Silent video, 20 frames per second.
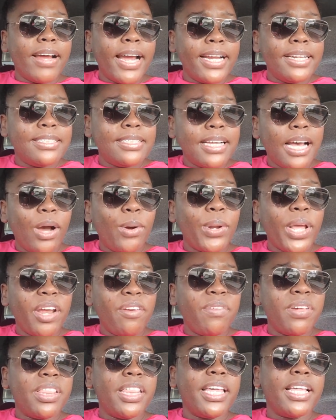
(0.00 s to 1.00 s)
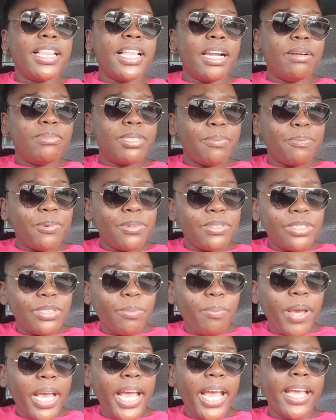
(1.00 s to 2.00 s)
write down everything that I'm supposed
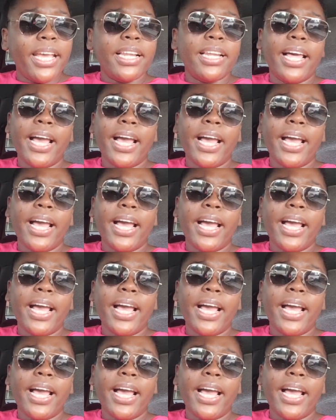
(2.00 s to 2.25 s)
to pay?